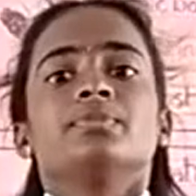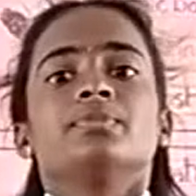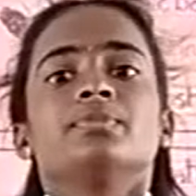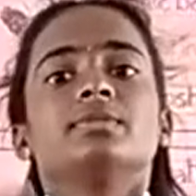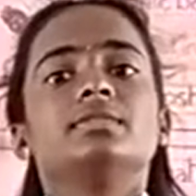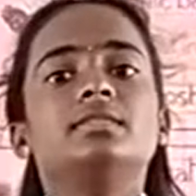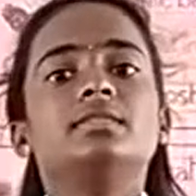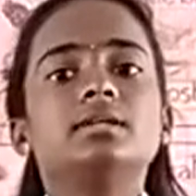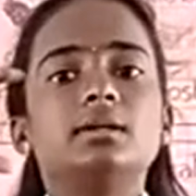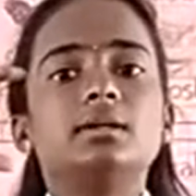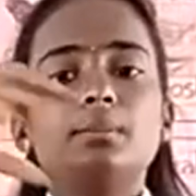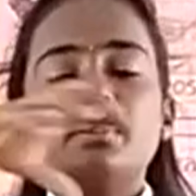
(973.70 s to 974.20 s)

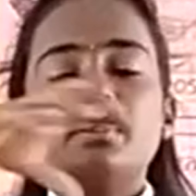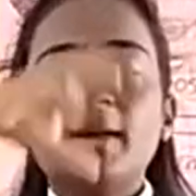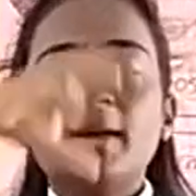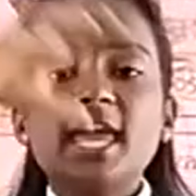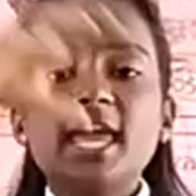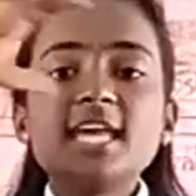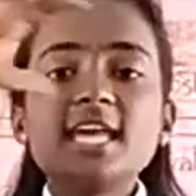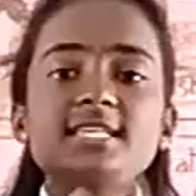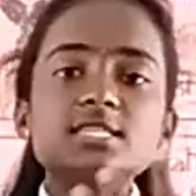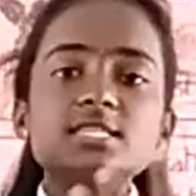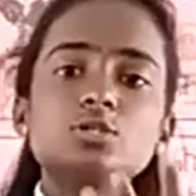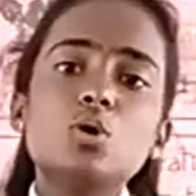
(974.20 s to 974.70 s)
the
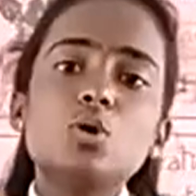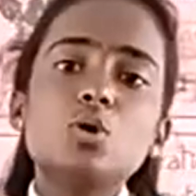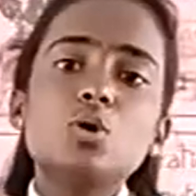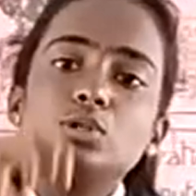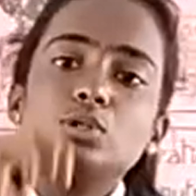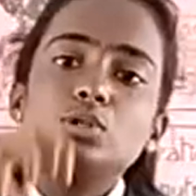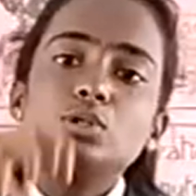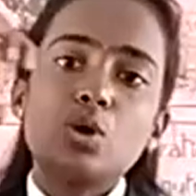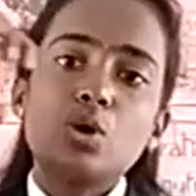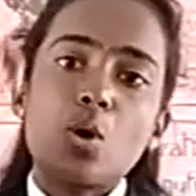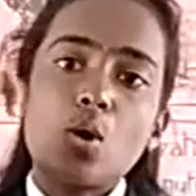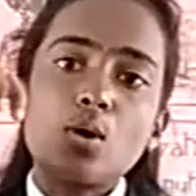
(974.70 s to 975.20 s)
based on
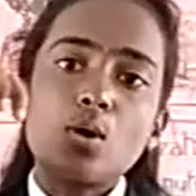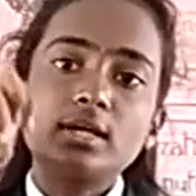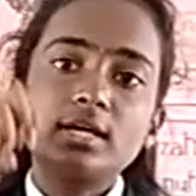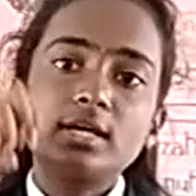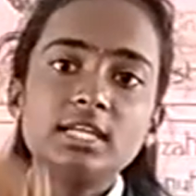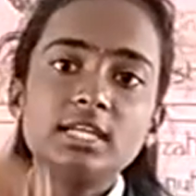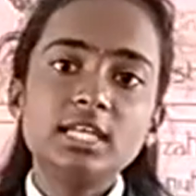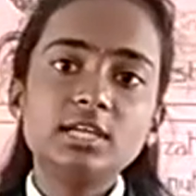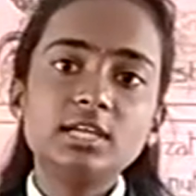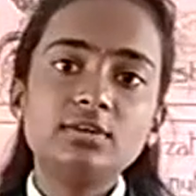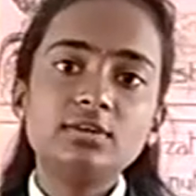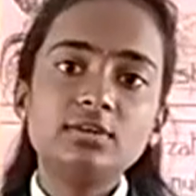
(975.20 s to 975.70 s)
the
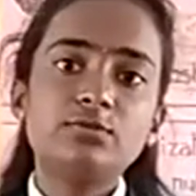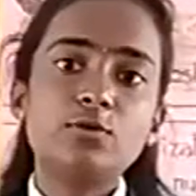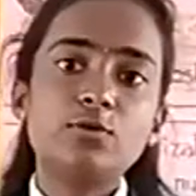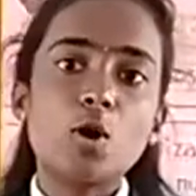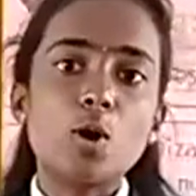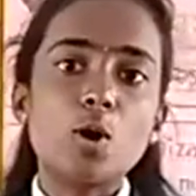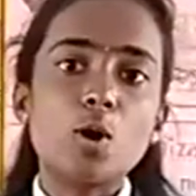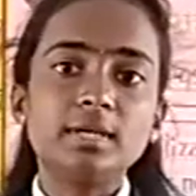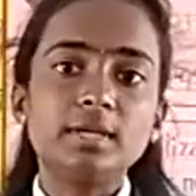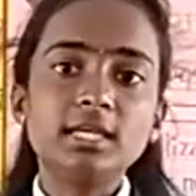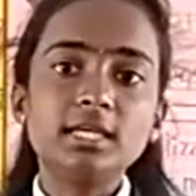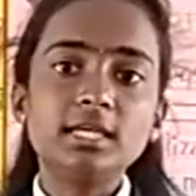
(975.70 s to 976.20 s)
organic
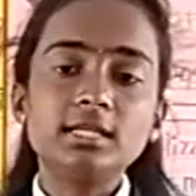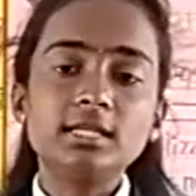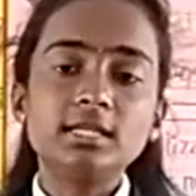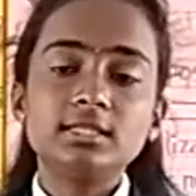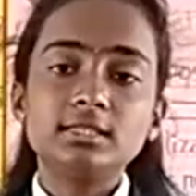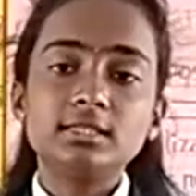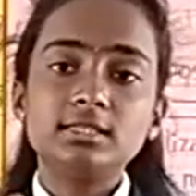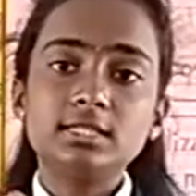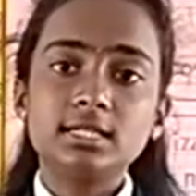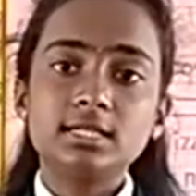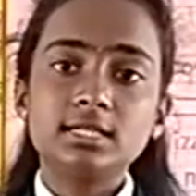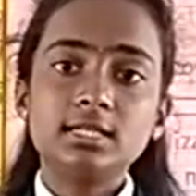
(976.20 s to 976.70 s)
farming
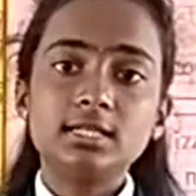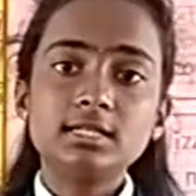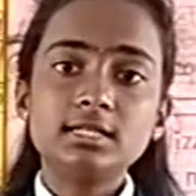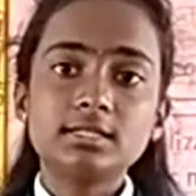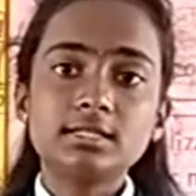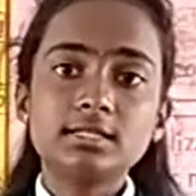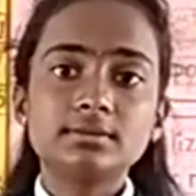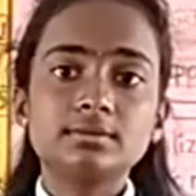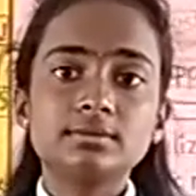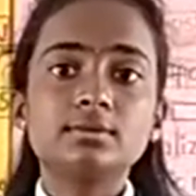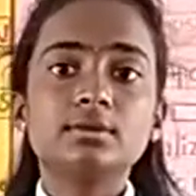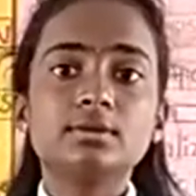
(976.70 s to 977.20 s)
that
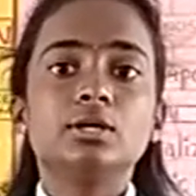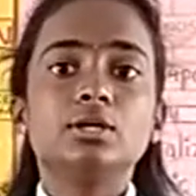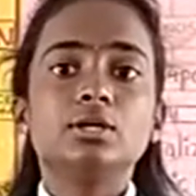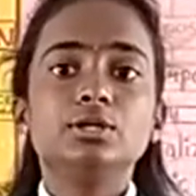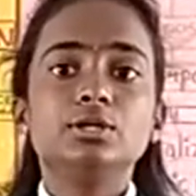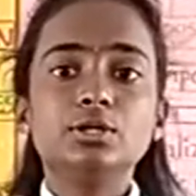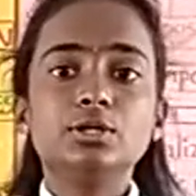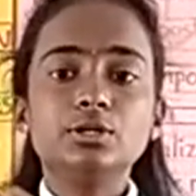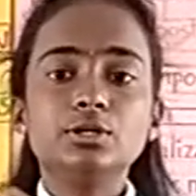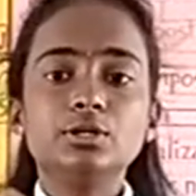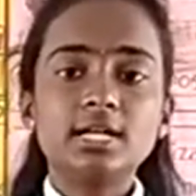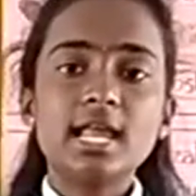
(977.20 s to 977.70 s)

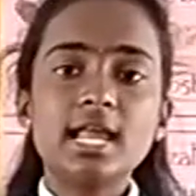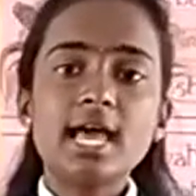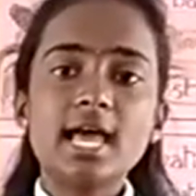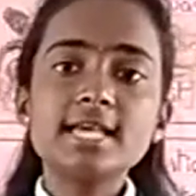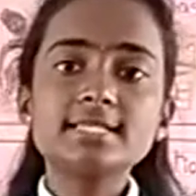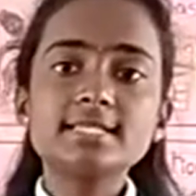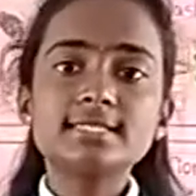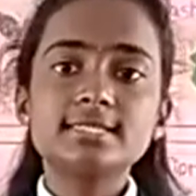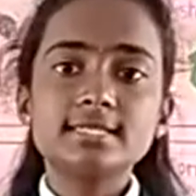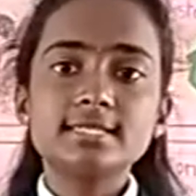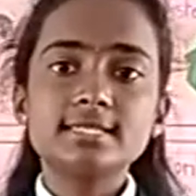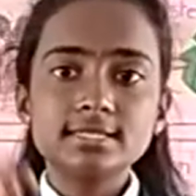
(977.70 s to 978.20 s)

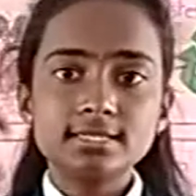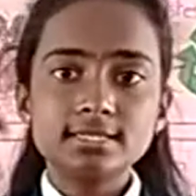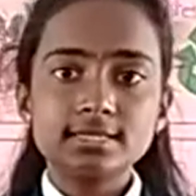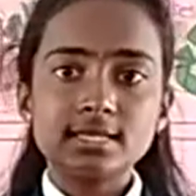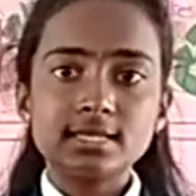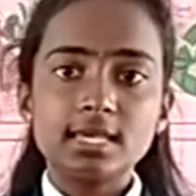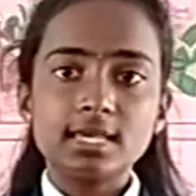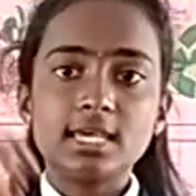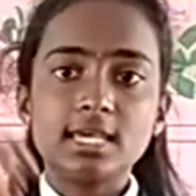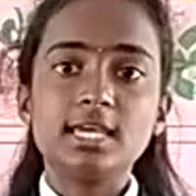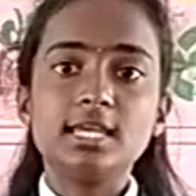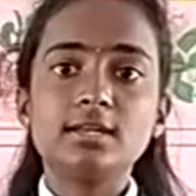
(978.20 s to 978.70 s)
utilizes
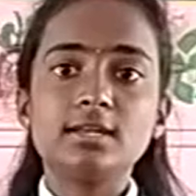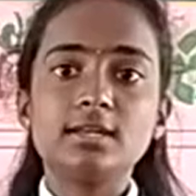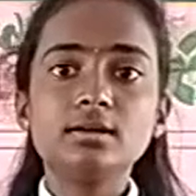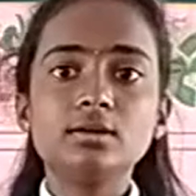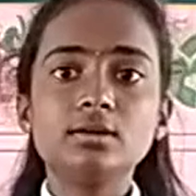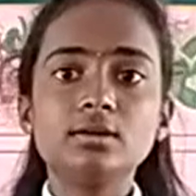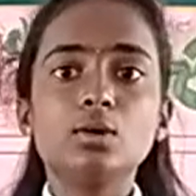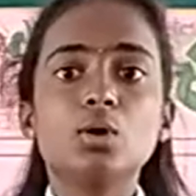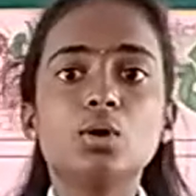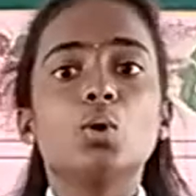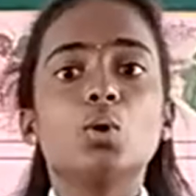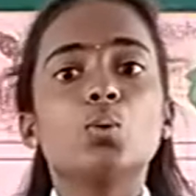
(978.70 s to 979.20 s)

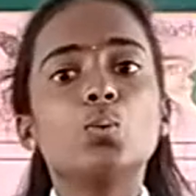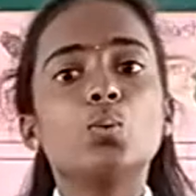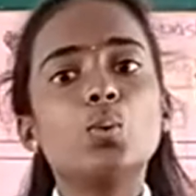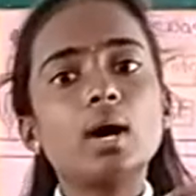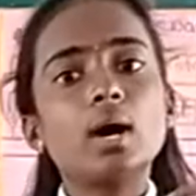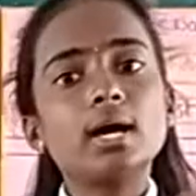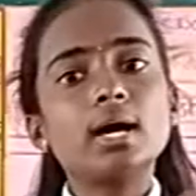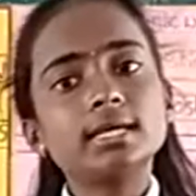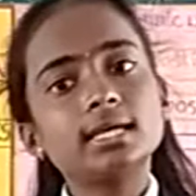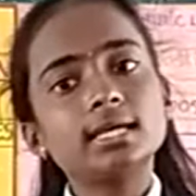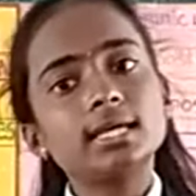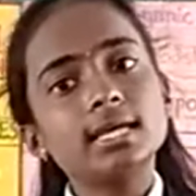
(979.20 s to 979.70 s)
in
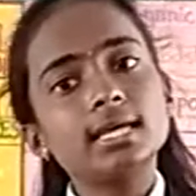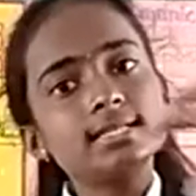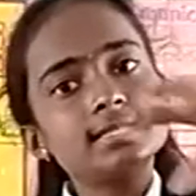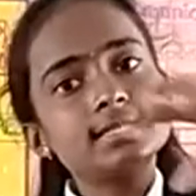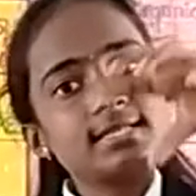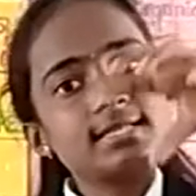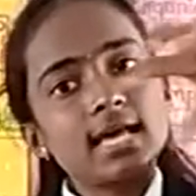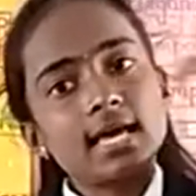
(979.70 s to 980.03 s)
working